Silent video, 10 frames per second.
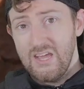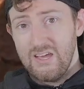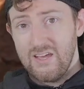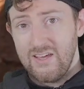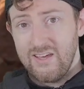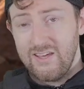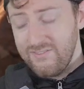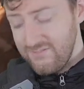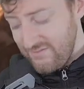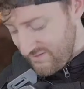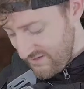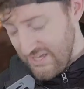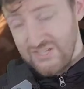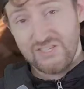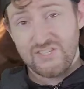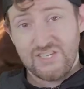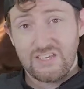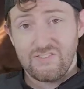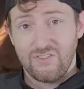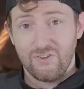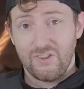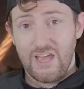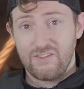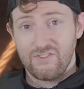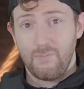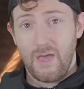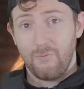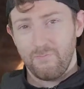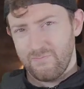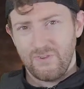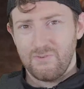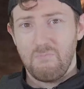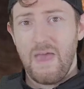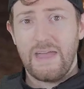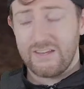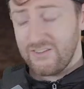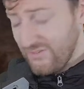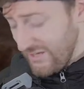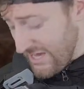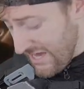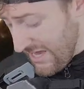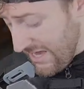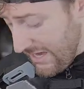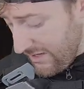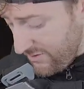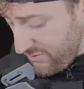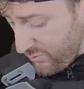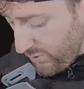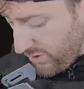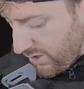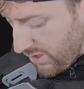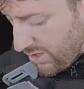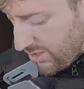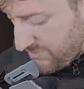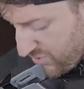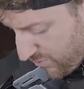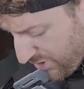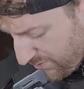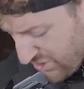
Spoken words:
it just sticks to their legs somehow, magnets. How do those work? So I'll probably